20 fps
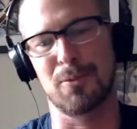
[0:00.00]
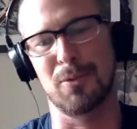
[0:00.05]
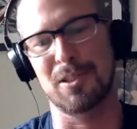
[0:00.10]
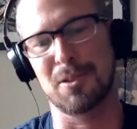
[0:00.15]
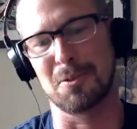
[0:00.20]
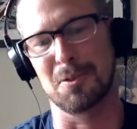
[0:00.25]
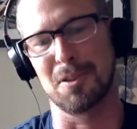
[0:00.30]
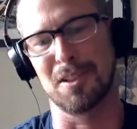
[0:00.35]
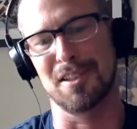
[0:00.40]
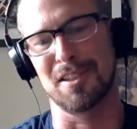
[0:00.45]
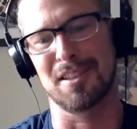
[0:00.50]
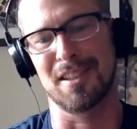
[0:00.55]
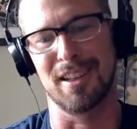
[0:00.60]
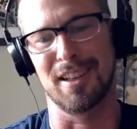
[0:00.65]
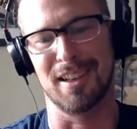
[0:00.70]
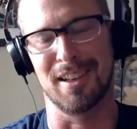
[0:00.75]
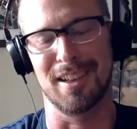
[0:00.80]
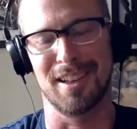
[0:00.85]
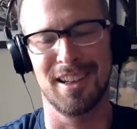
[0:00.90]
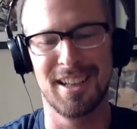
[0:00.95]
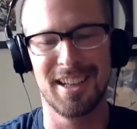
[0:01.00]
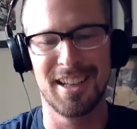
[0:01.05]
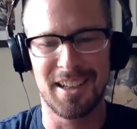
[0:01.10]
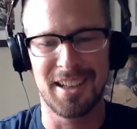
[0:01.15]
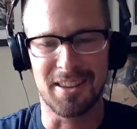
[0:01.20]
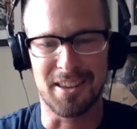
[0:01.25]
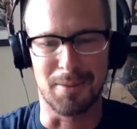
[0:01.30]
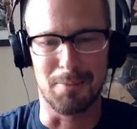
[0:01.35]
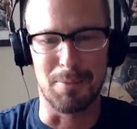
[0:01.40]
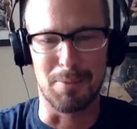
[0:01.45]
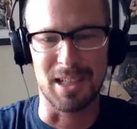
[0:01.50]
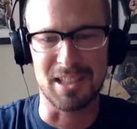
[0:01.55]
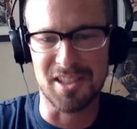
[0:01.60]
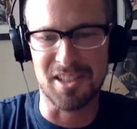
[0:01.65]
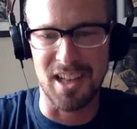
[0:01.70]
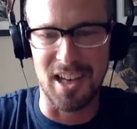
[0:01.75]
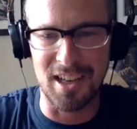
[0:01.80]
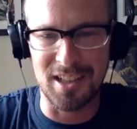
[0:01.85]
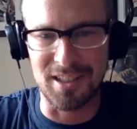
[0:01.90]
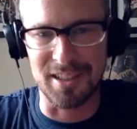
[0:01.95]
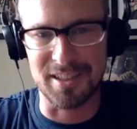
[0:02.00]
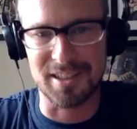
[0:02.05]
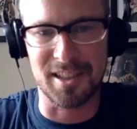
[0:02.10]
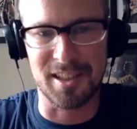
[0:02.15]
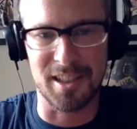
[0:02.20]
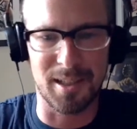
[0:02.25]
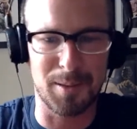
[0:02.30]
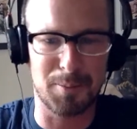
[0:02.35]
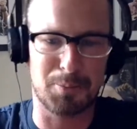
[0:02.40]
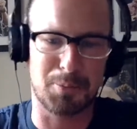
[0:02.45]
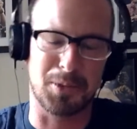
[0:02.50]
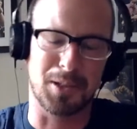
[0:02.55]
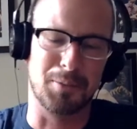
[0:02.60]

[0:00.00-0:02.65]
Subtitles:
which was the mint chocolate chip.